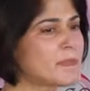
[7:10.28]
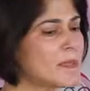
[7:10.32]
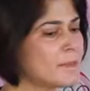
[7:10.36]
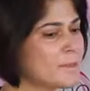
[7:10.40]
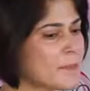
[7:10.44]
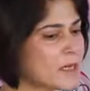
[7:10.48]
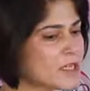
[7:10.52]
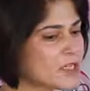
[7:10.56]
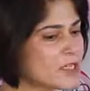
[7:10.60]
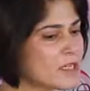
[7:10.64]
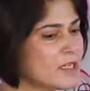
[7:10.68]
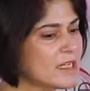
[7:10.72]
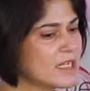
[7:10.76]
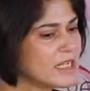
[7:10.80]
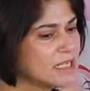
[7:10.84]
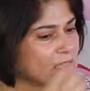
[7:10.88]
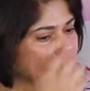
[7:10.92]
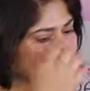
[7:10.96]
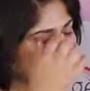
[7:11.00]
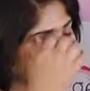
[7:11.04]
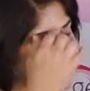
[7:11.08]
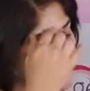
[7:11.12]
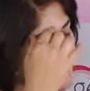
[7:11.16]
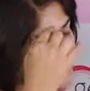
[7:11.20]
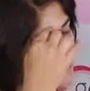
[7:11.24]
the patient
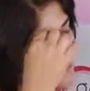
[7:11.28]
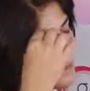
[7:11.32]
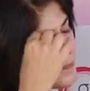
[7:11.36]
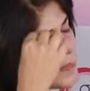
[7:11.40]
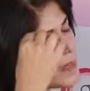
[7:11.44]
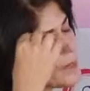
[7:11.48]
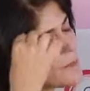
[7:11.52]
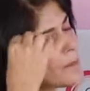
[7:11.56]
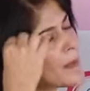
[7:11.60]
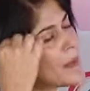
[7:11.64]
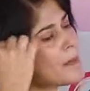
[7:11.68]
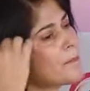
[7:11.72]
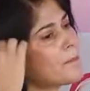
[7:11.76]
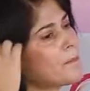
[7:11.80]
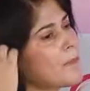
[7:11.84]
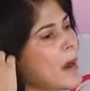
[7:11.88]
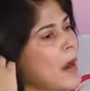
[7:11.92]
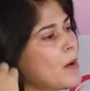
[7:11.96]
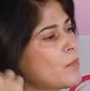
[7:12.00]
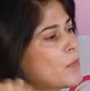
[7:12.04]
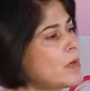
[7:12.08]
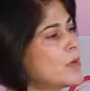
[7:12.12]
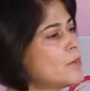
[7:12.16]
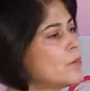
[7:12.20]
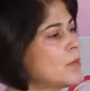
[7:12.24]
needs to be
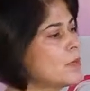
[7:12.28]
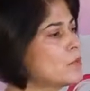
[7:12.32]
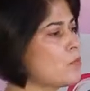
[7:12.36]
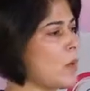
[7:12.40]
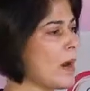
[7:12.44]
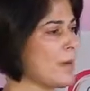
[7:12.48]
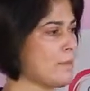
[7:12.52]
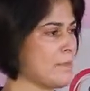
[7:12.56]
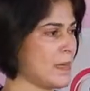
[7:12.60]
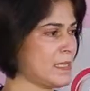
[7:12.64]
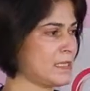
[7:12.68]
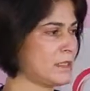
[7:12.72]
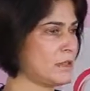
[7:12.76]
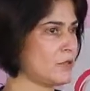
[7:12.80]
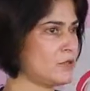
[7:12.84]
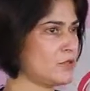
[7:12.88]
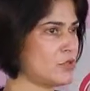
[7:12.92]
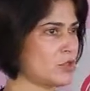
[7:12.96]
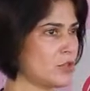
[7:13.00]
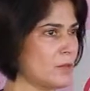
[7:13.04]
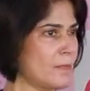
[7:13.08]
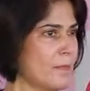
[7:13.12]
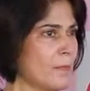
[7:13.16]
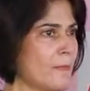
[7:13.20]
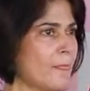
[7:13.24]
empowered with one
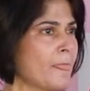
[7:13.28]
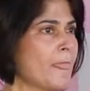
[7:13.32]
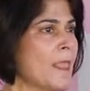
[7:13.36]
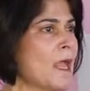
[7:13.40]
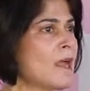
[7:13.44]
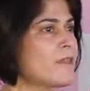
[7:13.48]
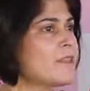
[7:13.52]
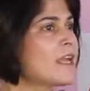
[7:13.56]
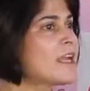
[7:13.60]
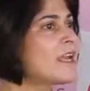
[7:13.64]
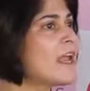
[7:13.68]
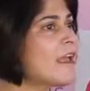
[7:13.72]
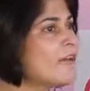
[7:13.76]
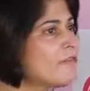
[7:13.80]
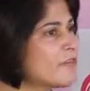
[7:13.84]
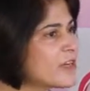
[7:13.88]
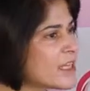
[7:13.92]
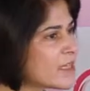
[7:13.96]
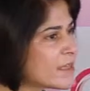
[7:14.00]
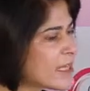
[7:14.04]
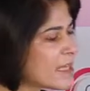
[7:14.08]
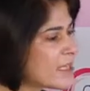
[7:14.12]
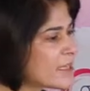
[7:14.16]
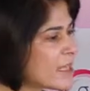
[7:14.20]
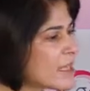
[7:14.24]
message. That
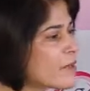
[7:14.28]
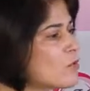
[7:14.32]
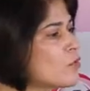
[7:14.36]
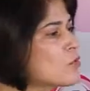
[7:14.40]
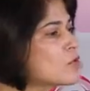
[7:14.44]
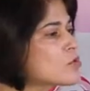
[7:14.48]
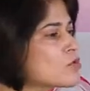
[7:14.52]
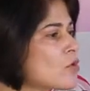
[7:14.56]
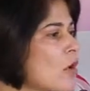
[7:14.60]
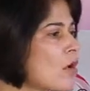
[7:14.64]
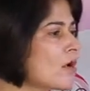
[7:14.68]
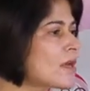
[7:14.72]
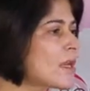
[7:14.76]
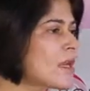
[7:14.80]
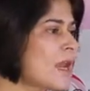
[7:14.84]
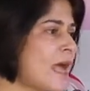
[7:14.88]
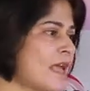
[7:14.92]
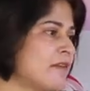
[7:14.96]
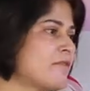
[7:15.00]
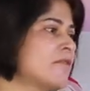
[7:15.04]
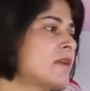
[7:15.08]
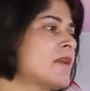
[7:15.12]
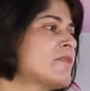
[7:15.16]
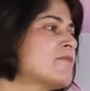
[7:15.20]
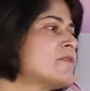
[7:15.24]
everything that goes wrong in
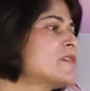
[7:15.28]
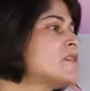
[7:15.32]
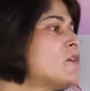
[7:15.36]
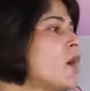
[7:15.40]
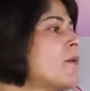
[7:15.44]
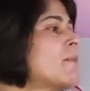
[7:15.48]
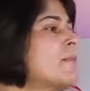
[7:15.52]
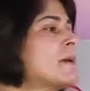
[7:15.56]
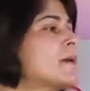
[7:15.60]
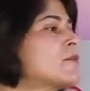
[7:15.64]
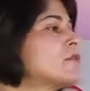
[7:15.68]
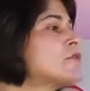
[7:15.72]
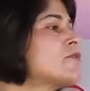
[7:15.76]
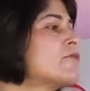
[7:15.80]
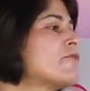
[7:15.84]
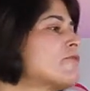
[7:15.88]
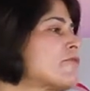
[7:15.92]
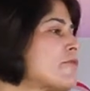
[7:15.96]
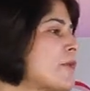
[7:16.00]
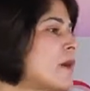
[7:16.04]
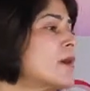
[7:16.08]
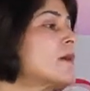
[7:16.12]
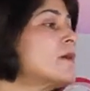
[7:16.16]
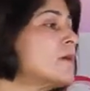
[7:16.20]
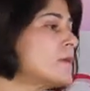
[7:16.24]
IVF is not because of
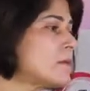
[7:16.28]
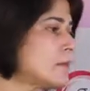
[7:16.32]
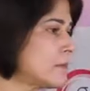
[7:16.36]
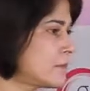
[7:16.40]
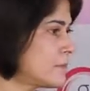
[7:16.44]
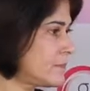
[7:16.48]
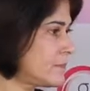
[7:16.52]
her.